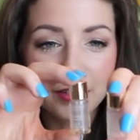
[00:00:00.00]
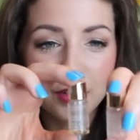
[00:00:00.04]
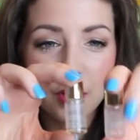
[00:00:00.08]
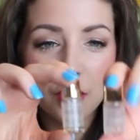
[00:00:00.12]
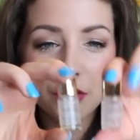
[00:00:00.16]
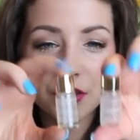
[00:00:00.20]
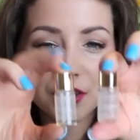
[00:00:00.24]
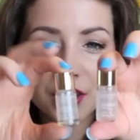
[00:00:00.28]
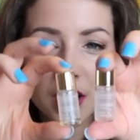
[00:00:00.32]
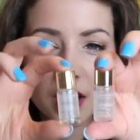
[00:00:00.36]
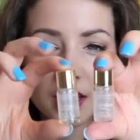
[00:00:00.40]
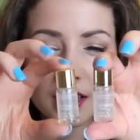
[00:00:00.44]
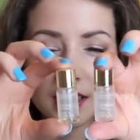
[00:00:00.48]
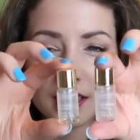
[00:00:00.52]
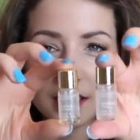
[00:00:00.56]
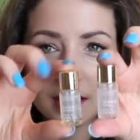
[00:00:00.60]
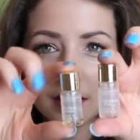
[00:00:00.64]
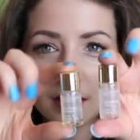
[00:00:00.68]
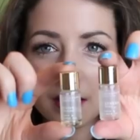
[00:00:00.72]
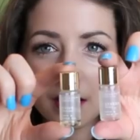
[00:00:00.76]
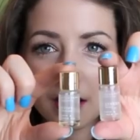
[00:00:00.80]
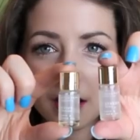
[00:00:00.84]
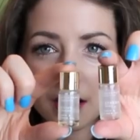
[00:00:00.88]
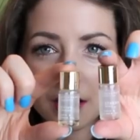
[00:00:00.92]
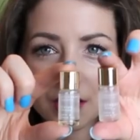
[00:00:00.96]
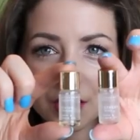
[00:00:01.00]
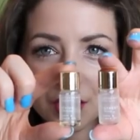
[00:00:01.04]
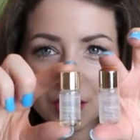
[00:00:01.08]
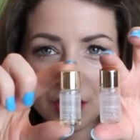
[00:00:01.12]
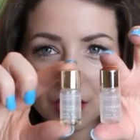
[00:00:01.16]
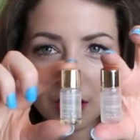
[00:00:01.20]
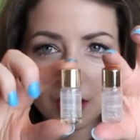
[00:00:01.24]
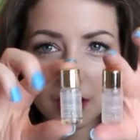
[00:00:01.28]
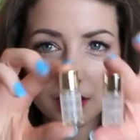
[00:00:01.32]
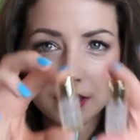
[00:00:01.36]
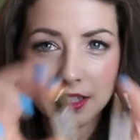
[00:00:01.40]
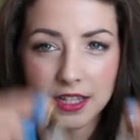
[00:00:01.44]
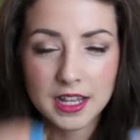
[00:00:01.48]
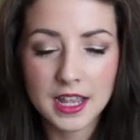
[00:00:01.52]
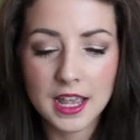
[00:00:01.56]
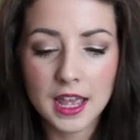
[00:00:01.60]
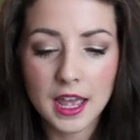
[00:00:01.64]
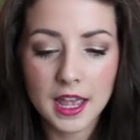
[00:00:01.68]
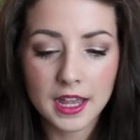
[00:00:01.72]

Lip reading: I've got the tiny little glass jars.